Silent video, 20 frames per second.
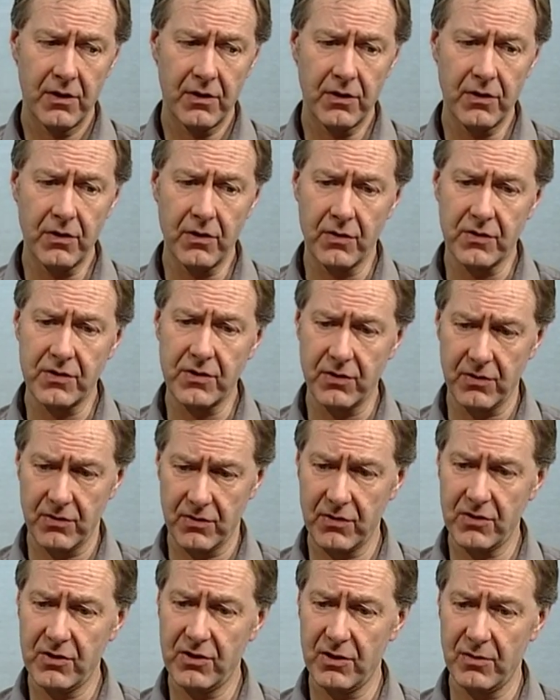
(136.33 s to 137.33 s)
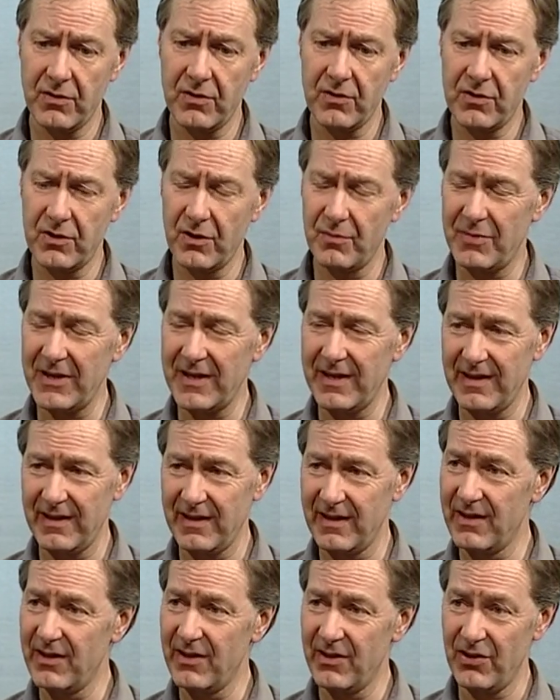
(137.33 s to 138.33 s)
you know, to to to
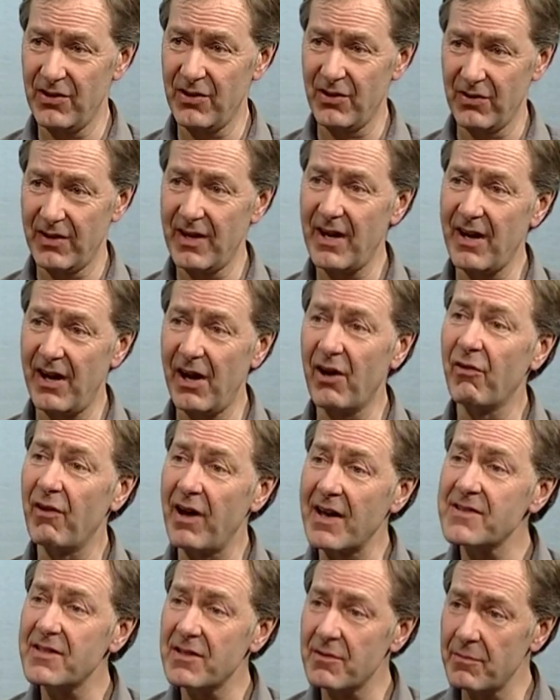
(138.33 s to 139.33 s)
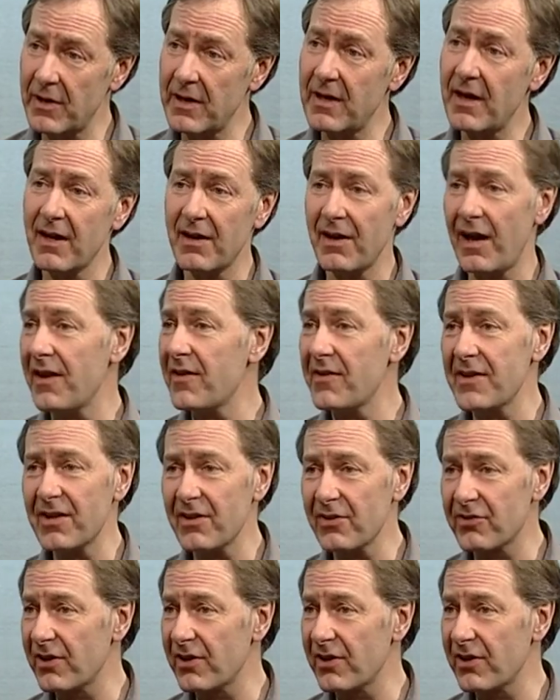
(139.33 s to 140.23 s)
be you know kind of harassing me. I, I think they're